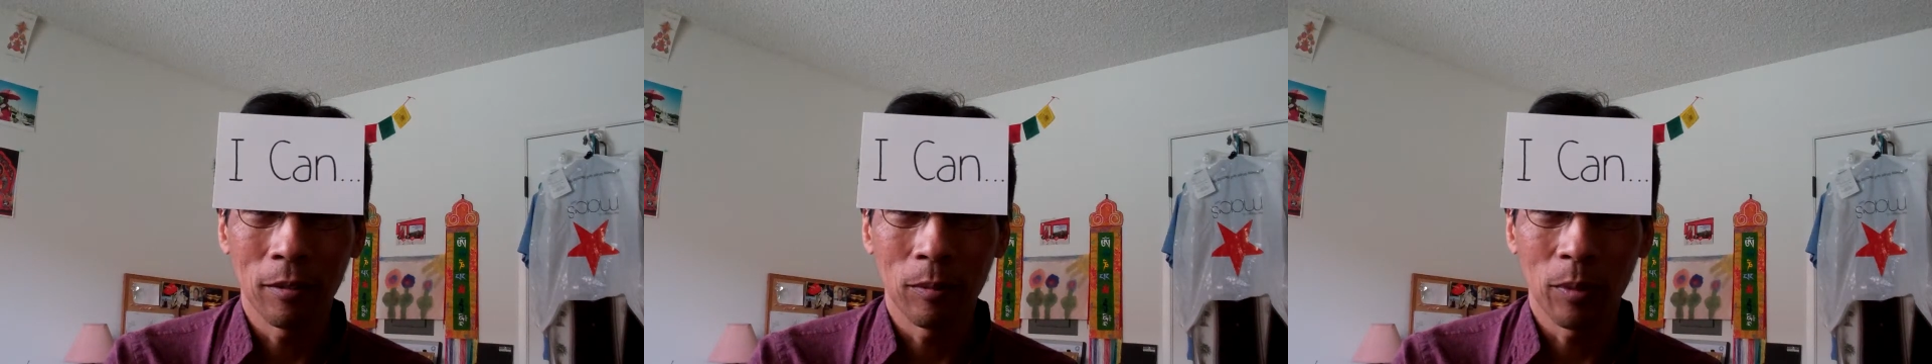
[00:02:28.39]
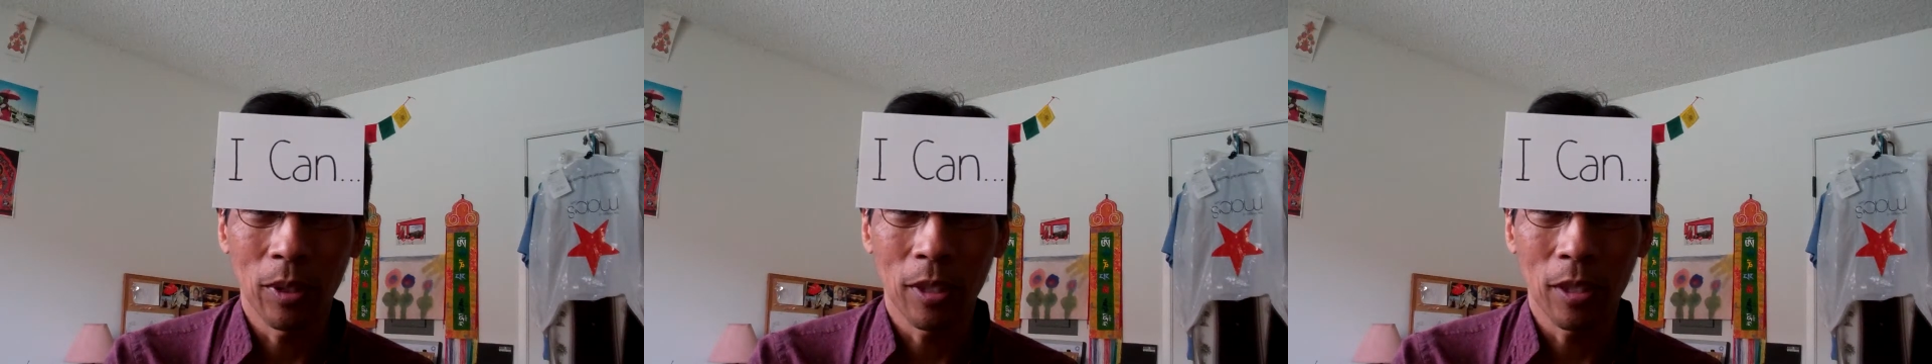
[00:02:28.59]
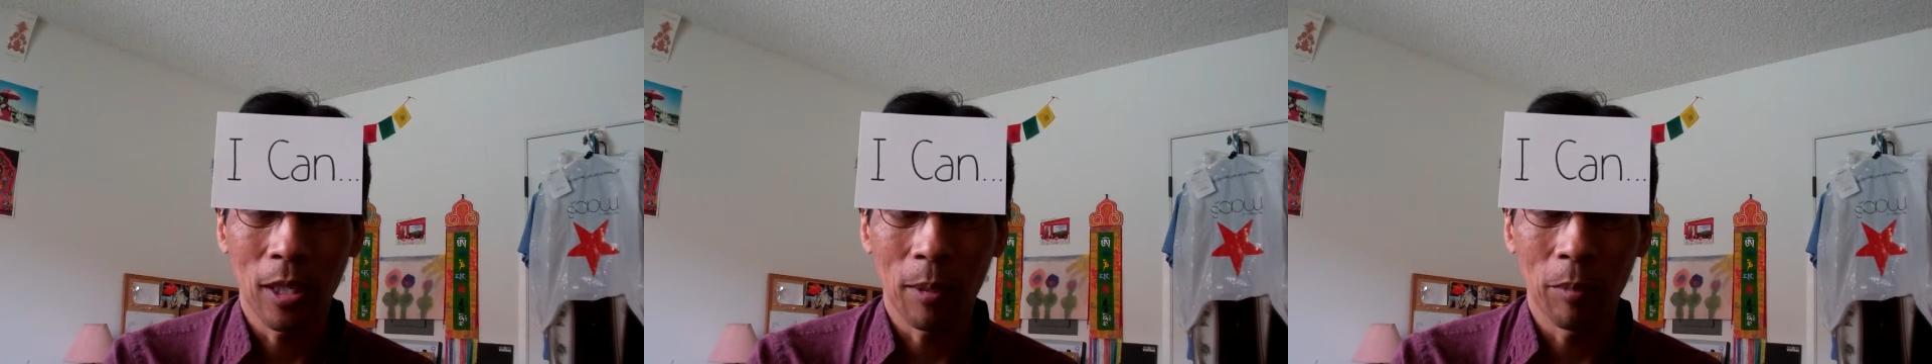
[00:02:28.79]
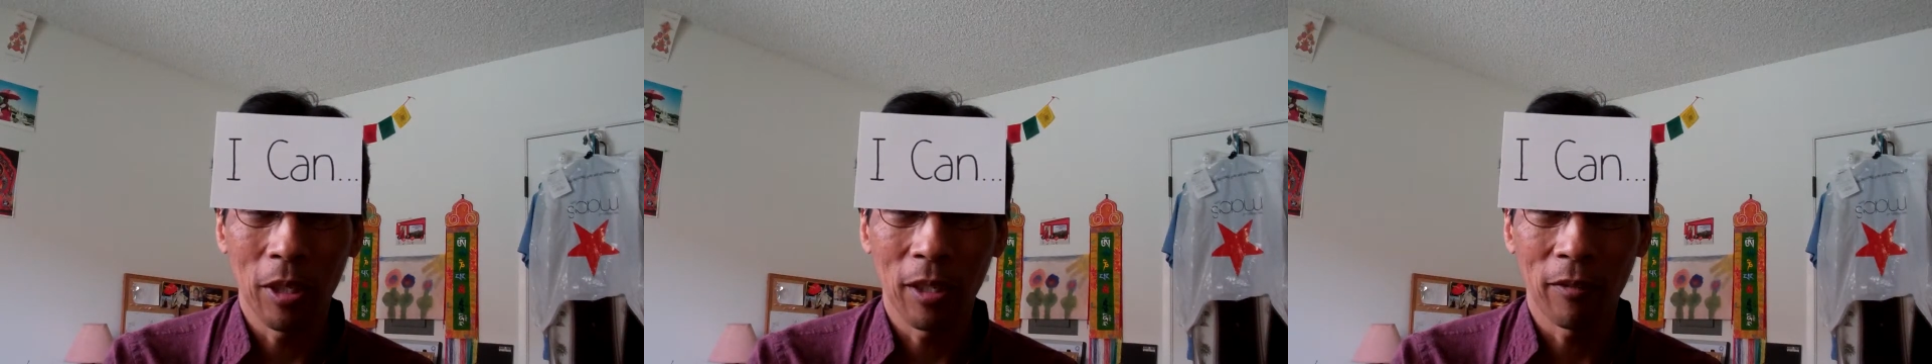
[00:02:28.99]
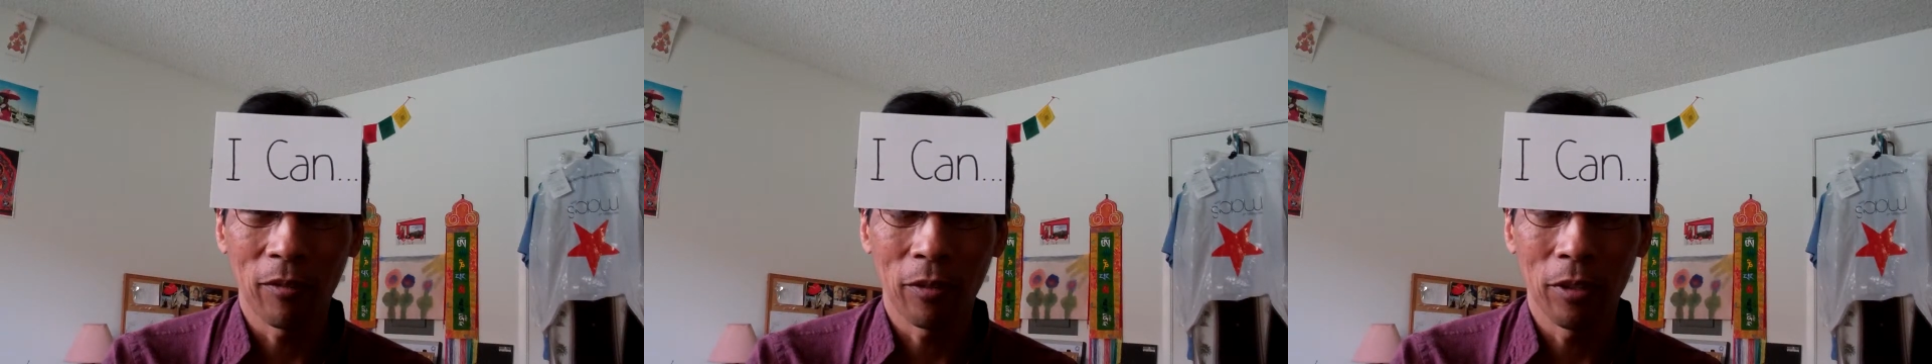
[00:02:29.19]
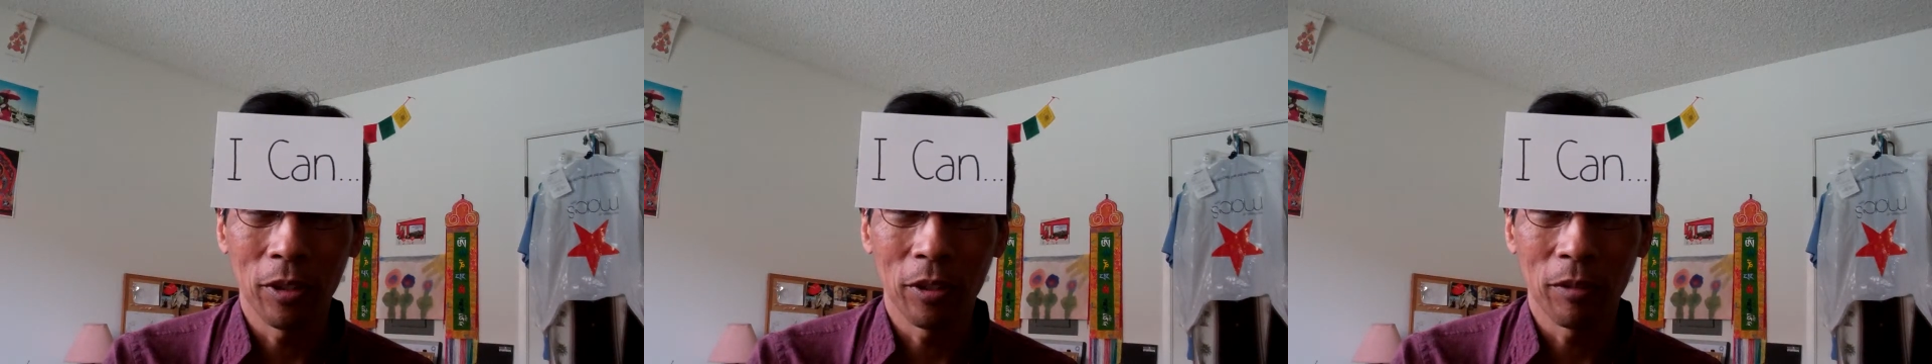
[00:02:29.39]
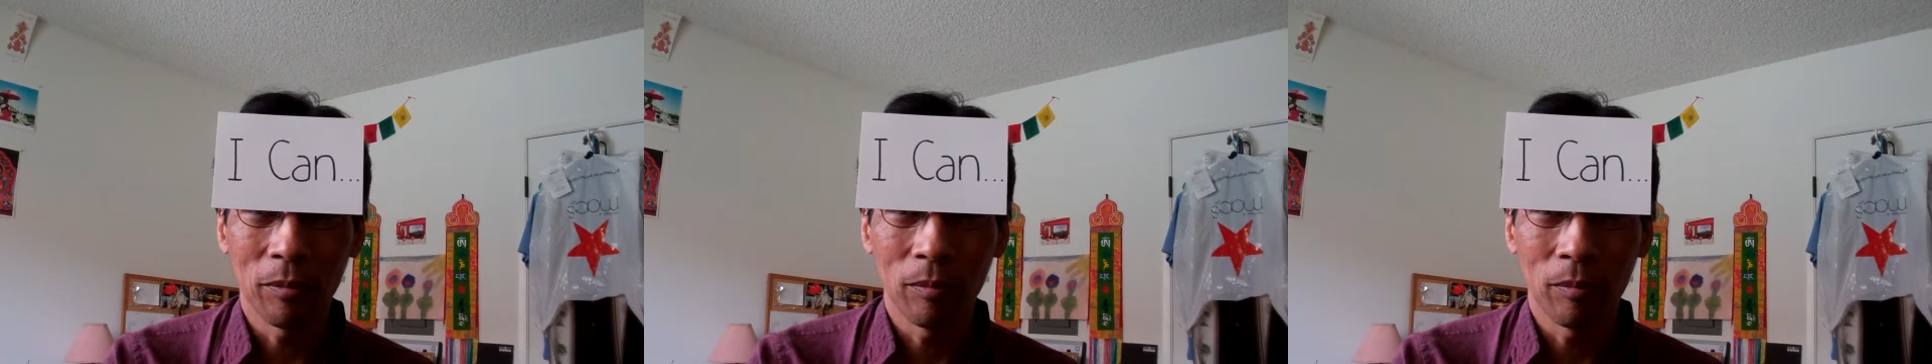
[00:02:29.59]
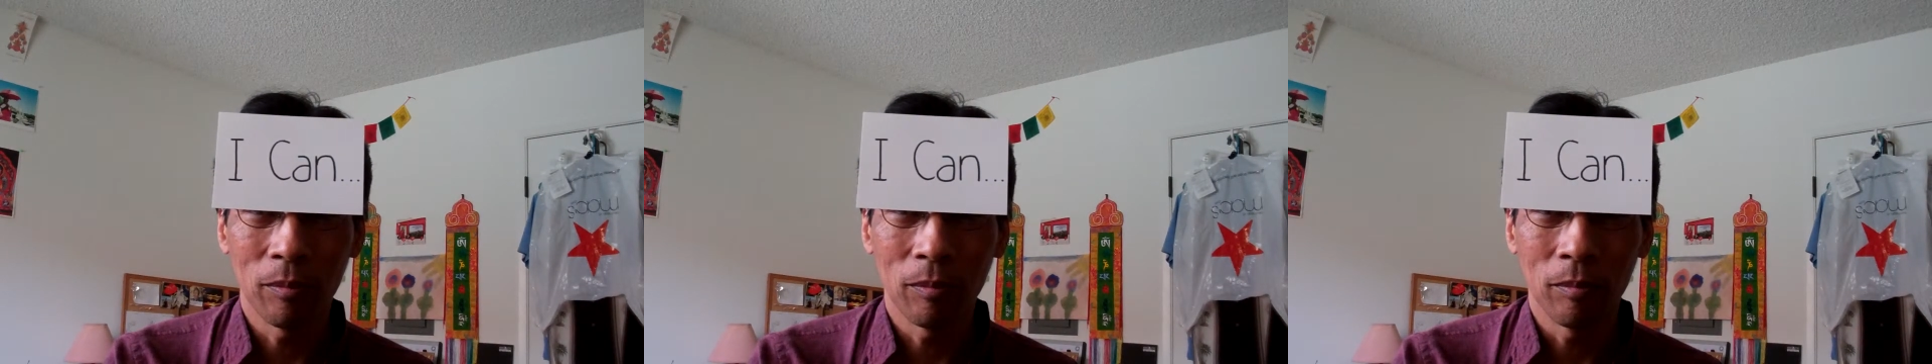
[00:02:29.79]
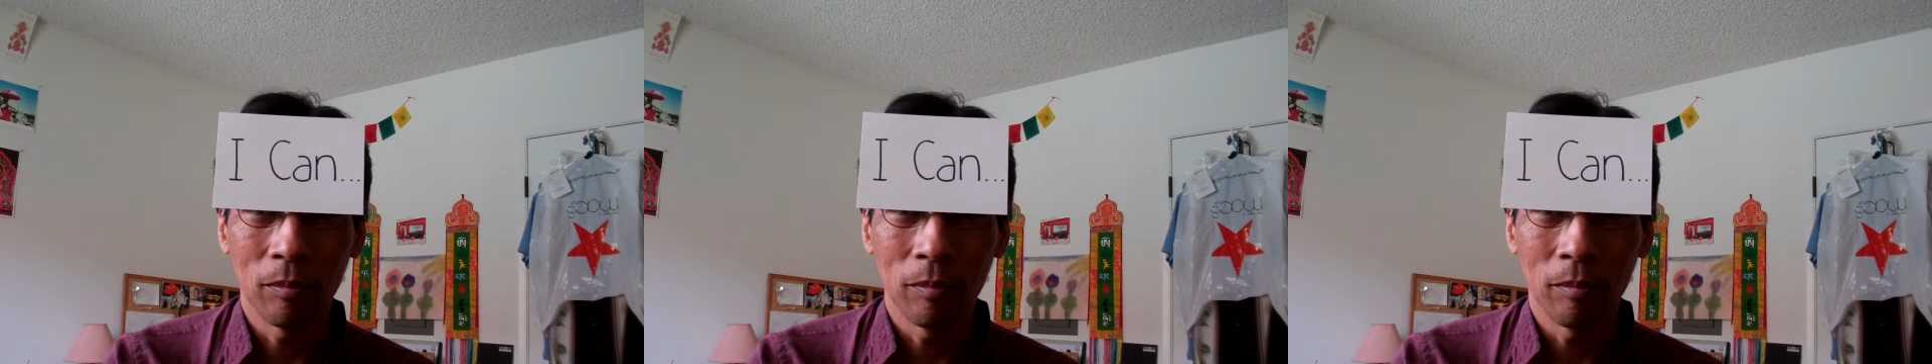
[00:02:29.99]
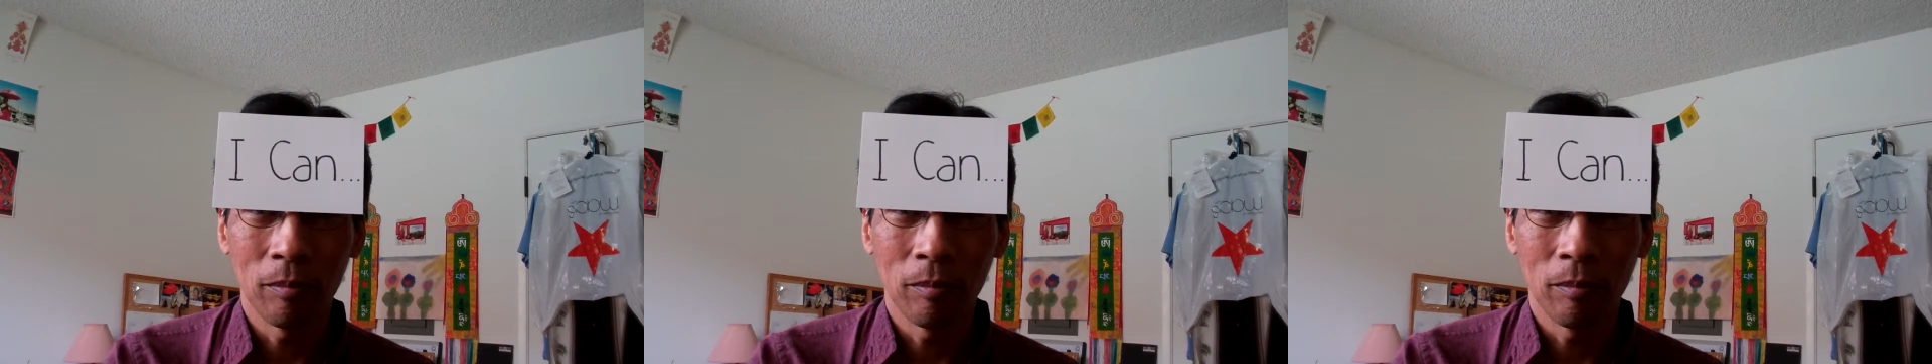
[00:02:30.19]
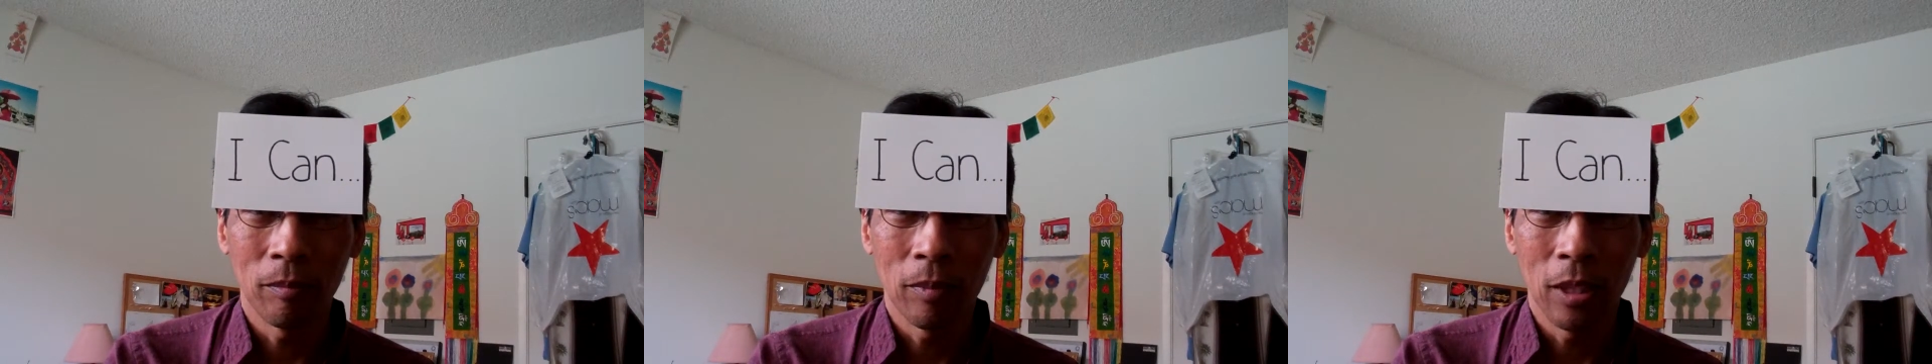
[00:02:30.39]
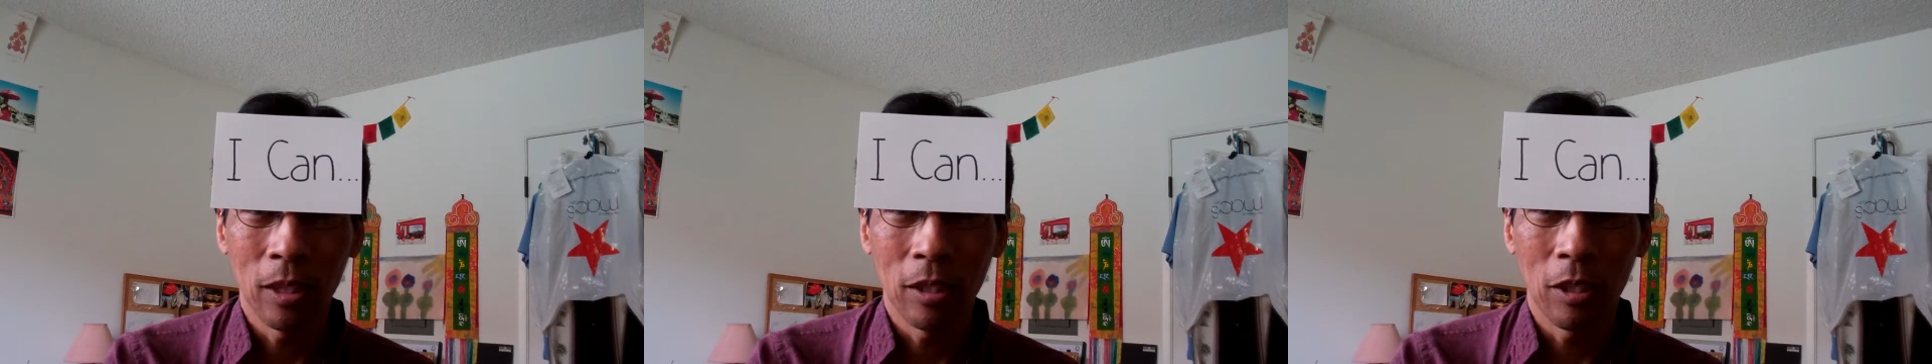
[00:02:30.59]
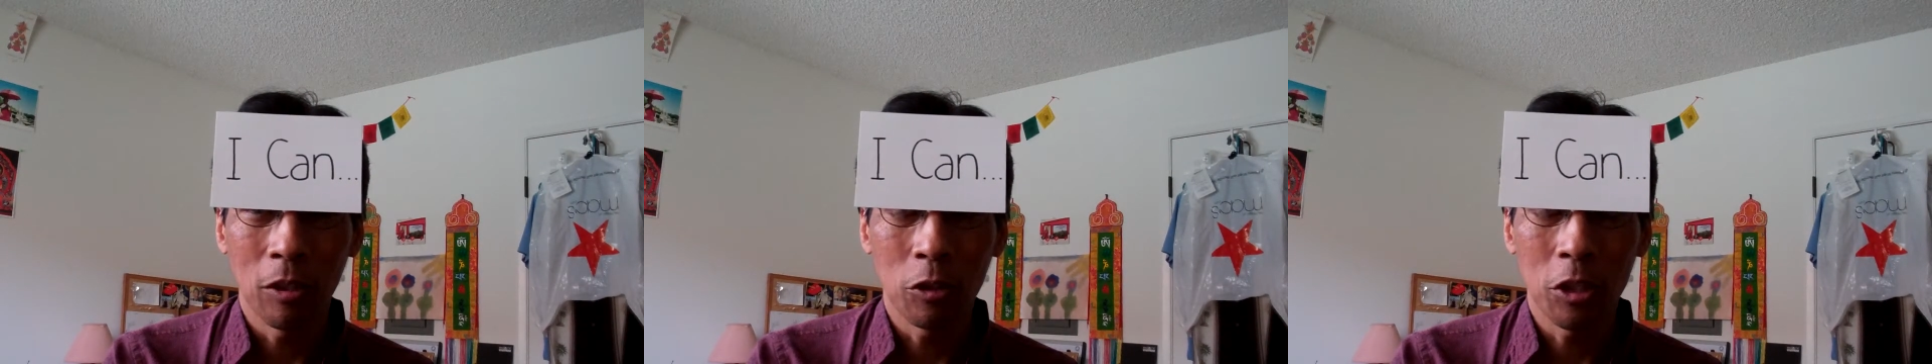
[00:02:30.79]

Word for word: What's coming up for you? No